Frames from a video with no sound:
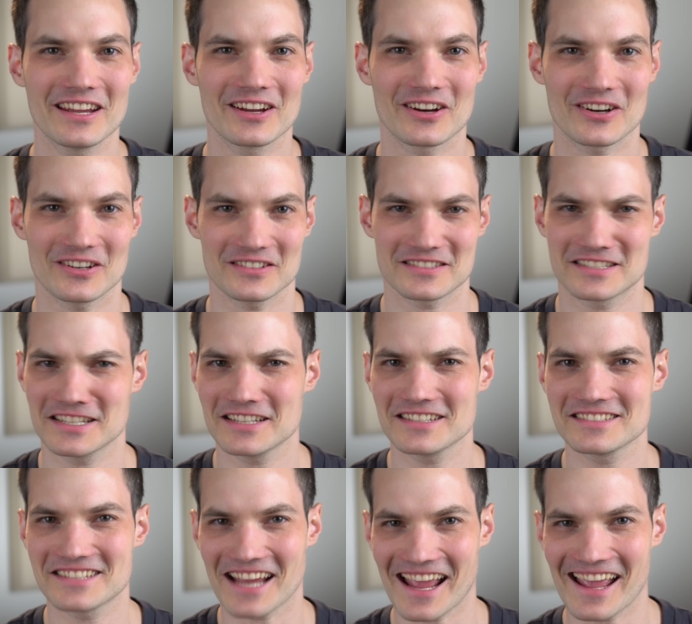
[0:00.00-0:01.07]
here.
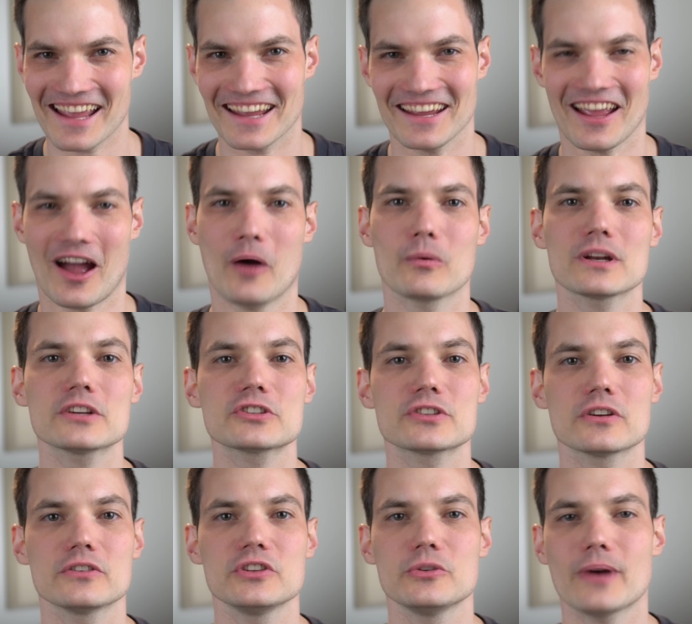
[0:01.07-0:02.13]
Today, I want to
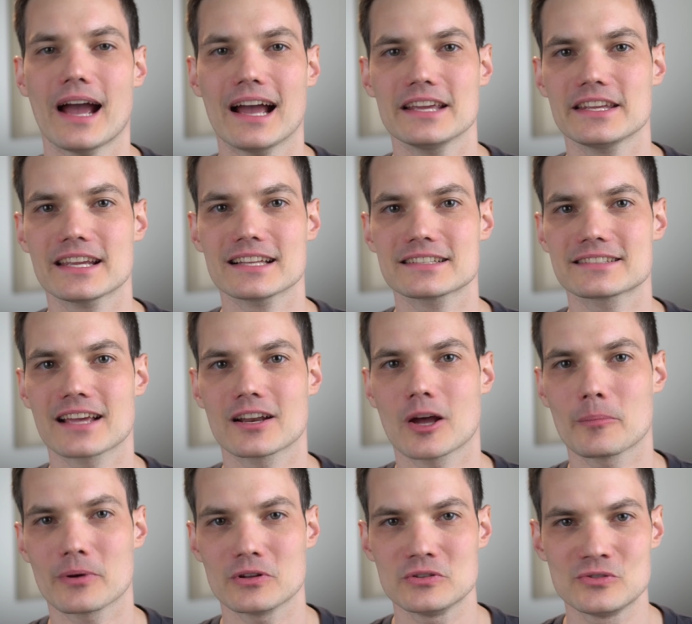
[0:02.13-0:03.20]
show you how you can set
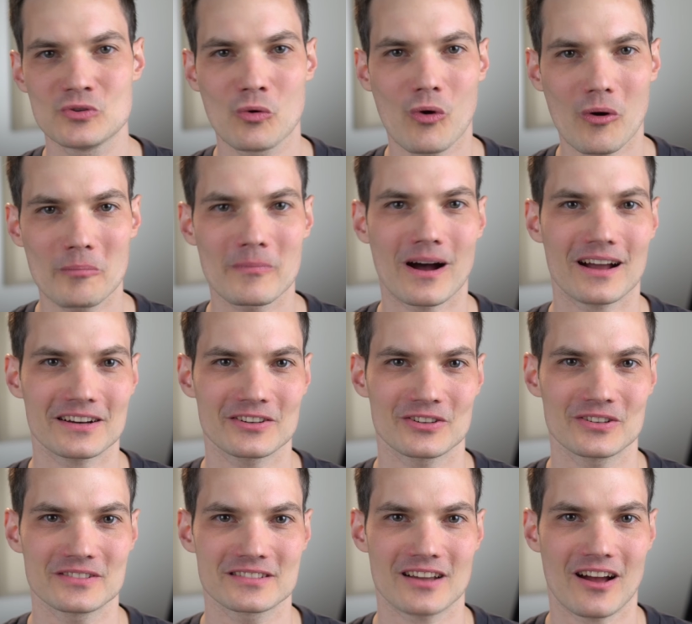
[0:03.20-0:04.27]
up dual
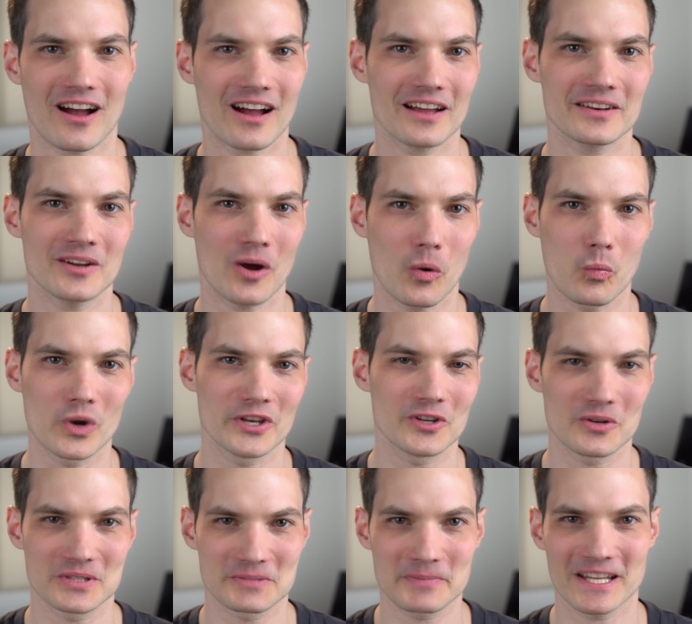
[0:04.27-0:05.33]
monitors on a
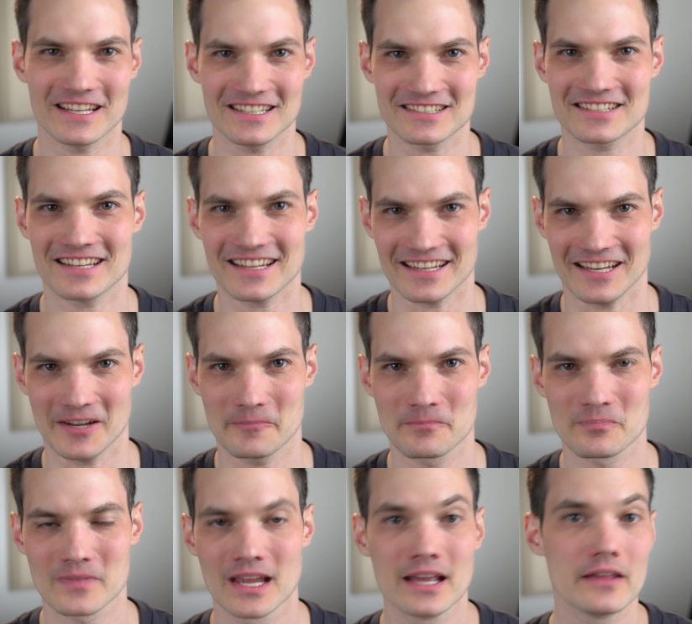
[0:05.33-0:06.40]
Windows P C.
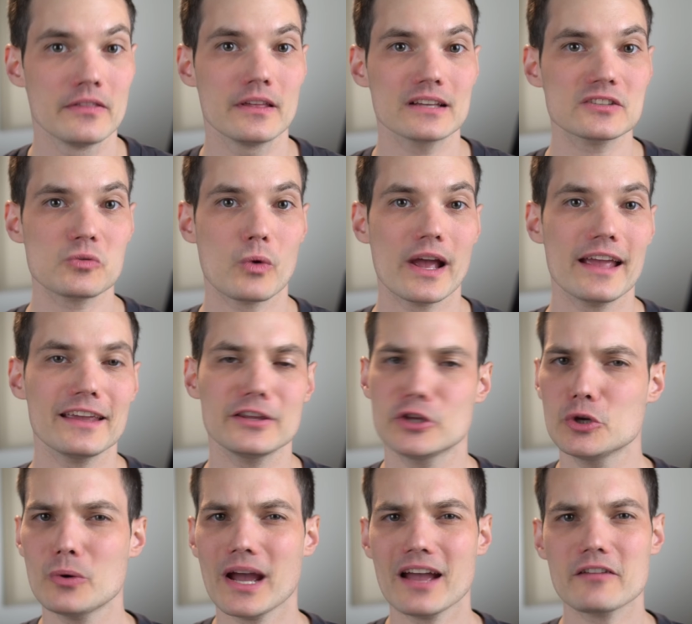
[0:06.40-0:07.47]
This way,
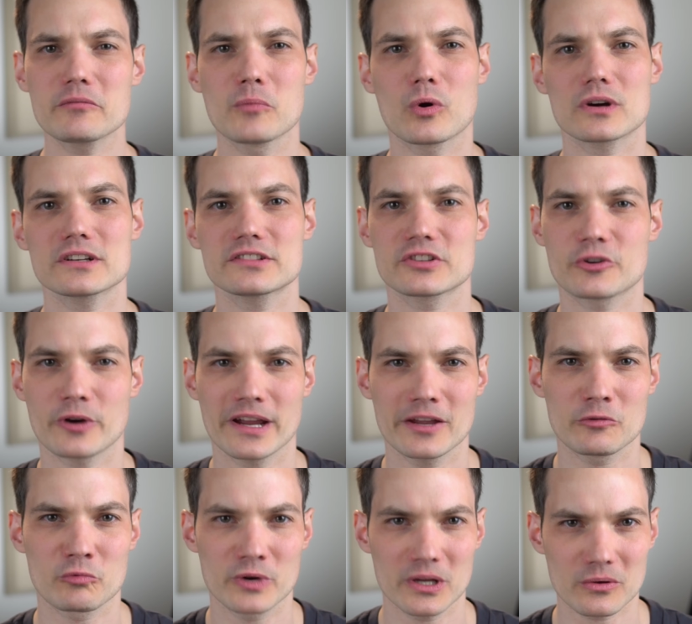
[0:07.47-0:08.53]
you have more
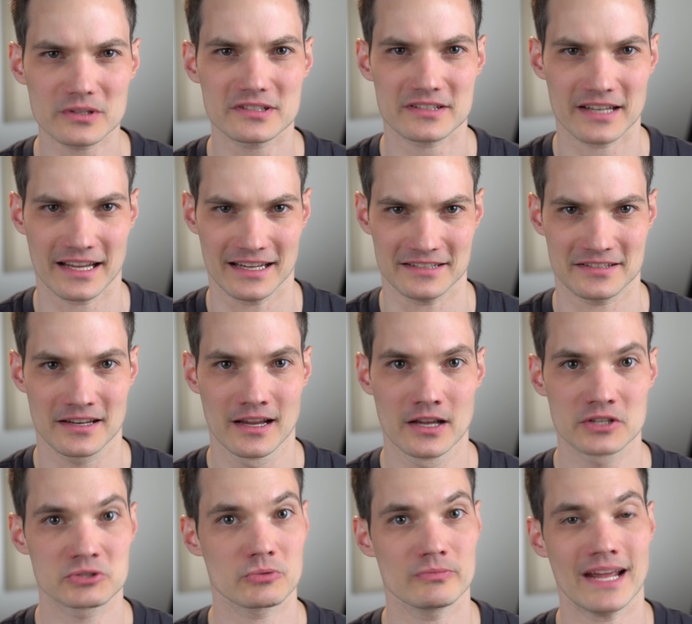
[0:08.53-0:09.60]
screen real estate,
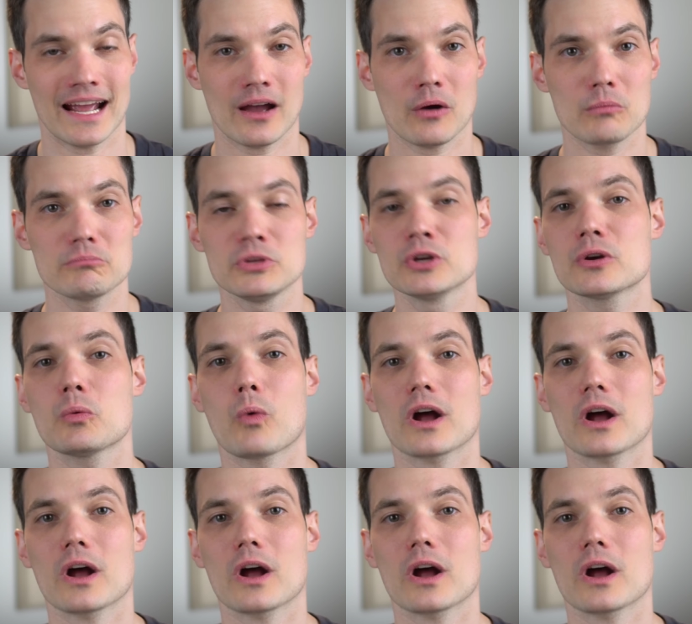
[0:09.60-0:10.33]
so now you could